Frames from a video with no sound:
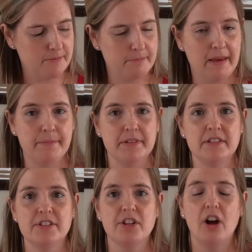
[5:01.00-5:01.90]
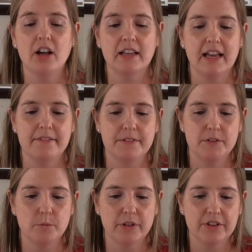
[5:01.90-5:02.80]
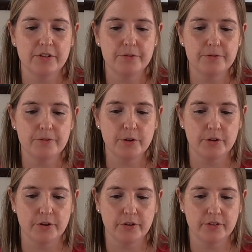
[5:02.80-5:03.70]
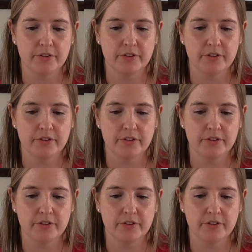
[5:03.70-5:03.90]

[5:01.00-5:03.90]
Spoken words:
mammals are covered with fur.